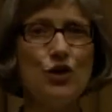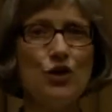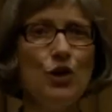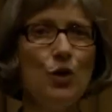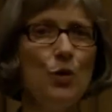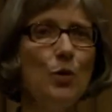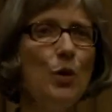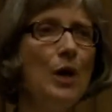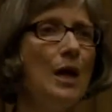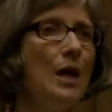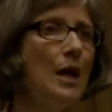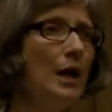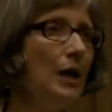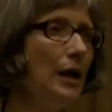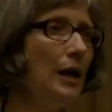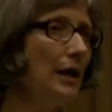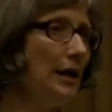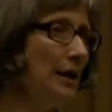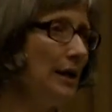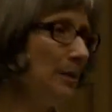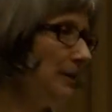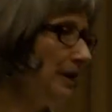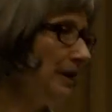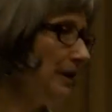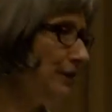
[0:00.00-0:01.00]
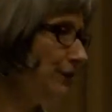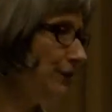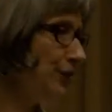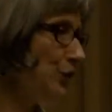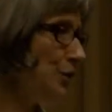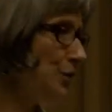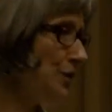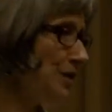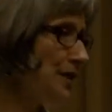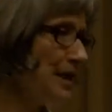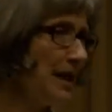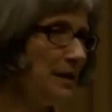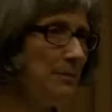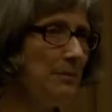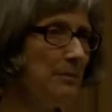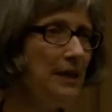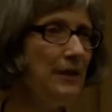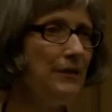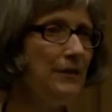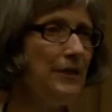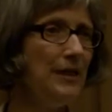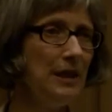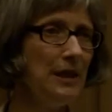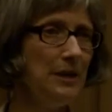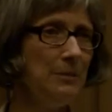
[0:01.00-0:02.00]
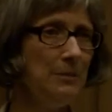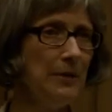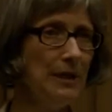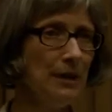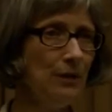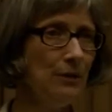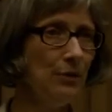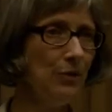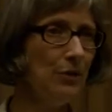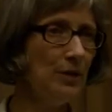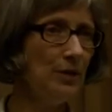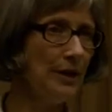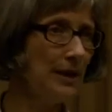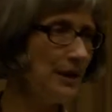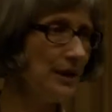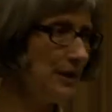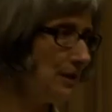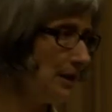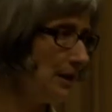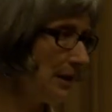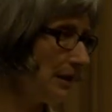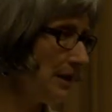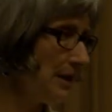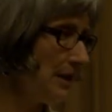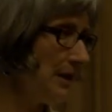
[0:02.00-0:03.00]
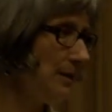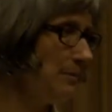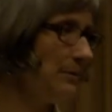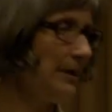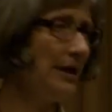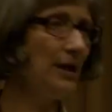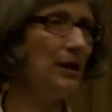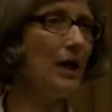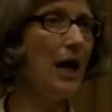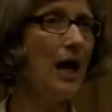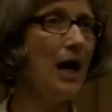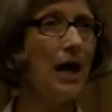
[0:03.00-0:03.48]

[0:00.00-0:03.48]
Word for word: So um, if you send me the email or Linda an email,